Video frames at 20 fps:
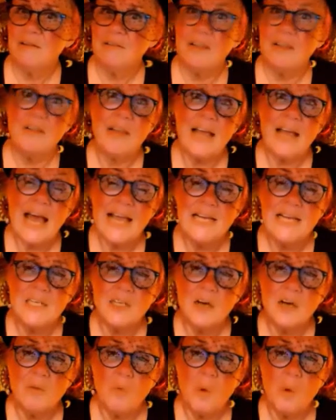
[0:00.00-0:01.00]
Then they
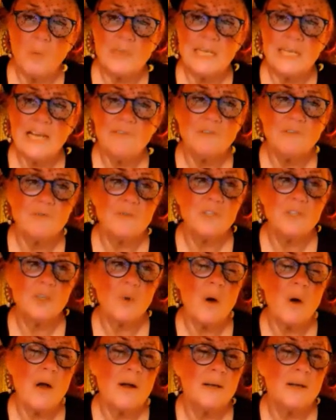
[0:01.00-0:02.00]
ate up what was left of the
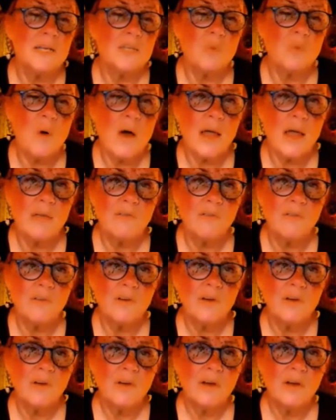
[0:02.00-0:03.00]
squire and his wife
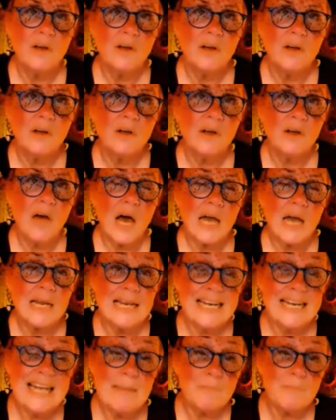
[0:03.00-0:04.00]

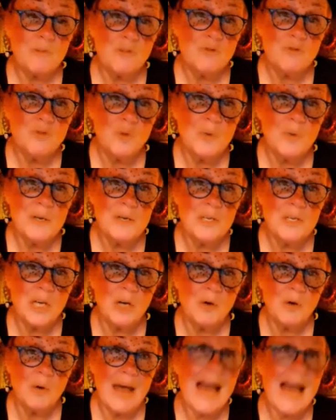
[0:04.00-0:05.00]
leapt through the
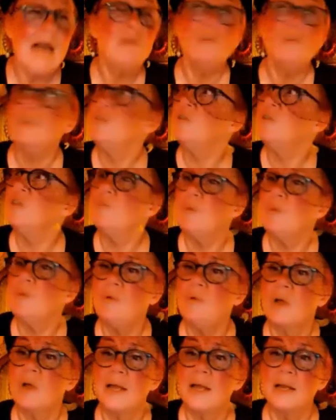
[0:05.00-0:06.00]
window, out into the
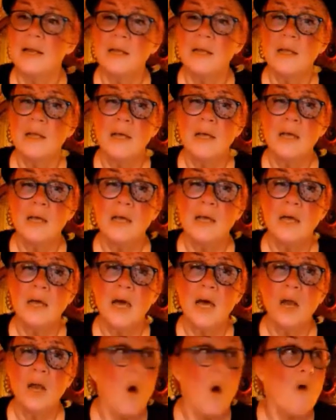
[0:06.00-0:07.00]
moonlight,
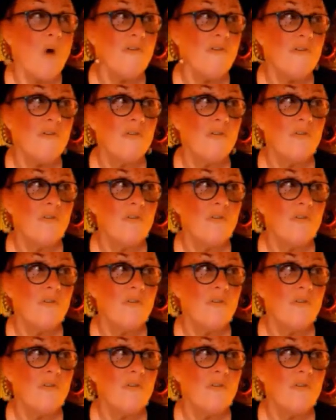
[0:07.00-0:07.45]
and off